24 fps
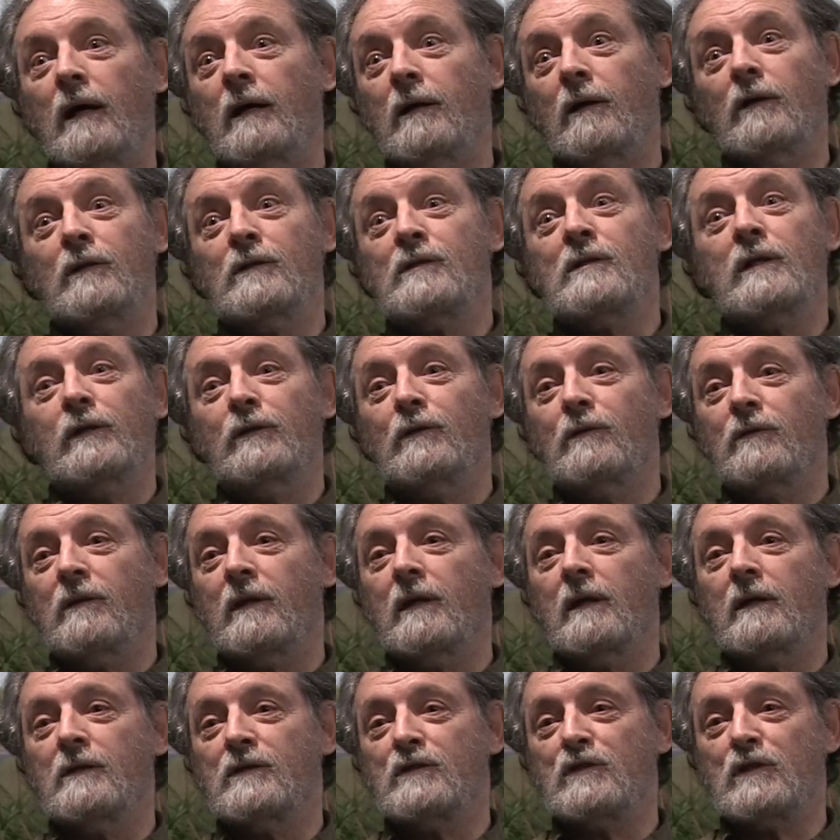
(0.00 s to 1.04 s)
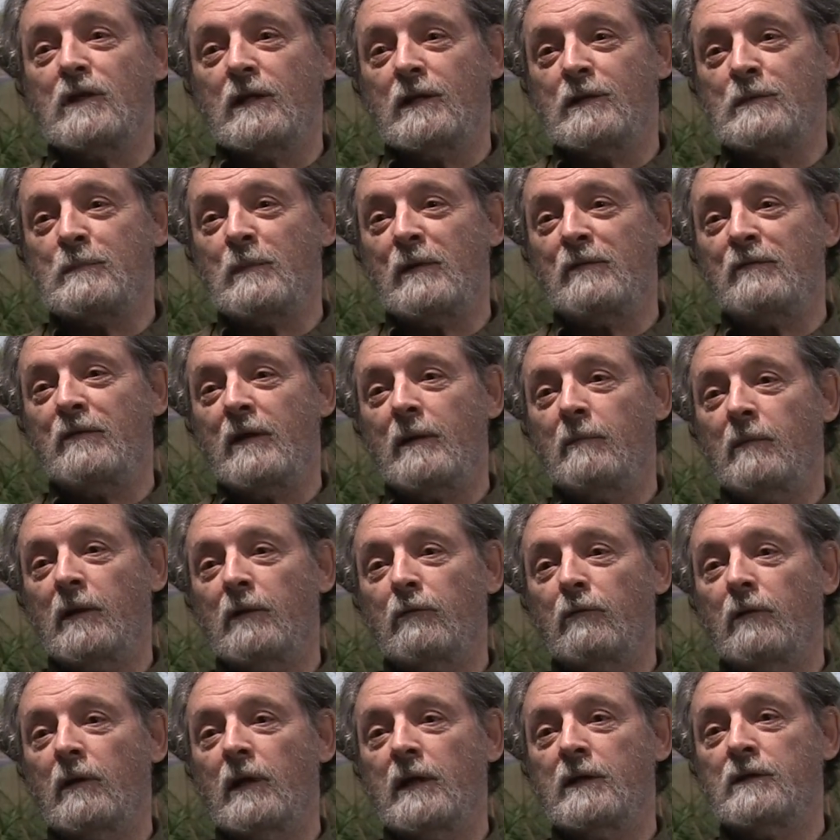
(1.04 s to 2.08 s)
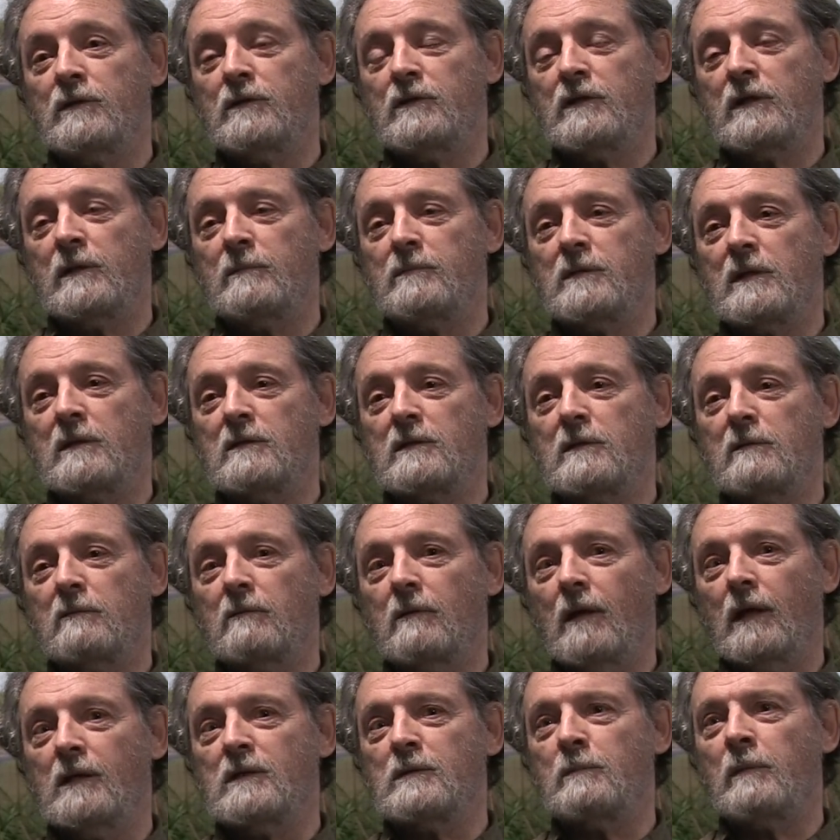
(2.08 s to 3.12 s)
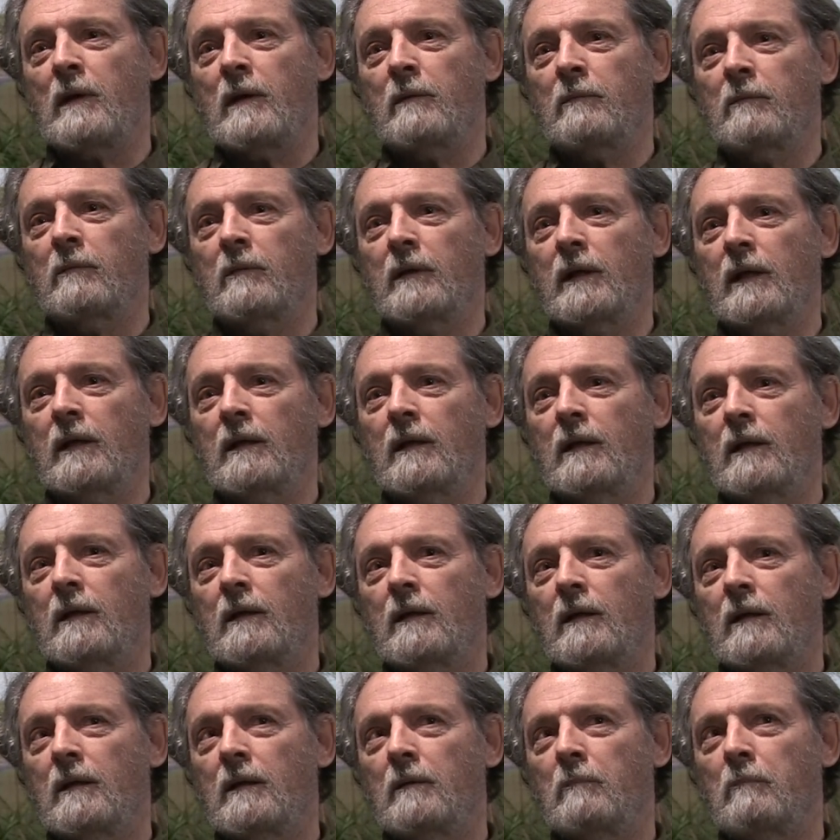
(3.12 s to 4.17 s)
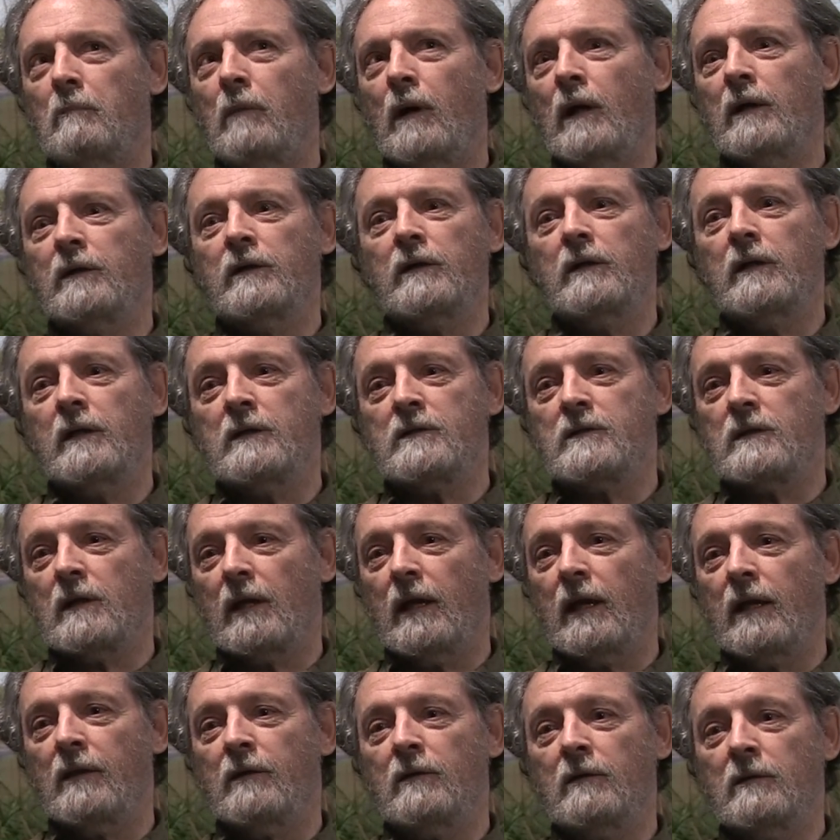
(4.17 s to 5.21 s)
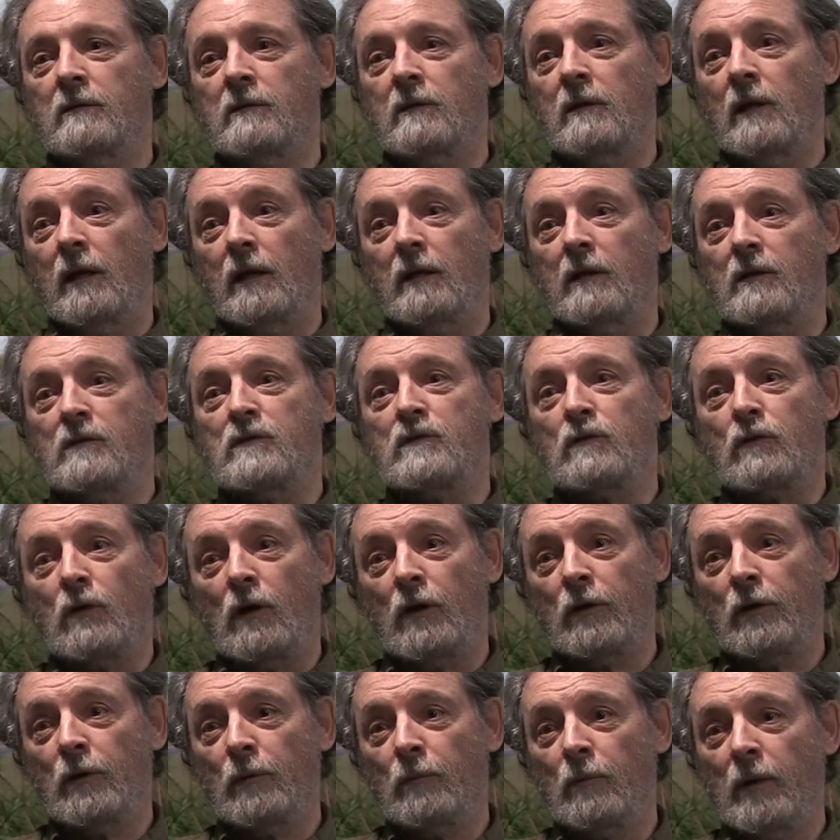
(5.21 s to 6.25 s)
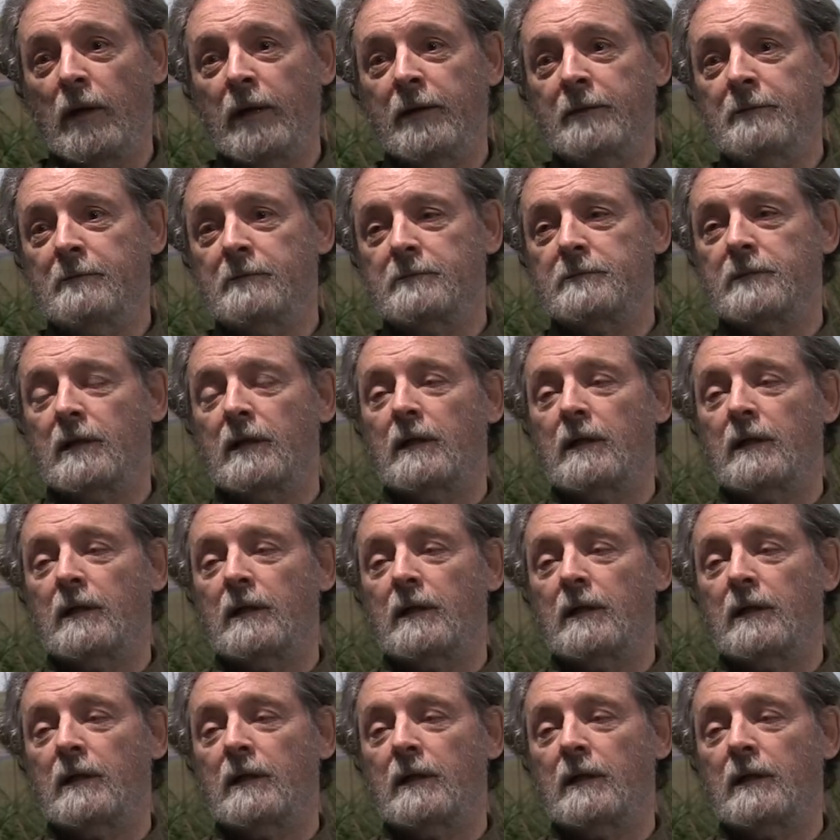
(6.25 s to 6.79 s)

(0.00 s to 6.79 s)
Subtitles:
I honestly don't think it's changed my family relationships. It's probably bonded us together in a stronger way.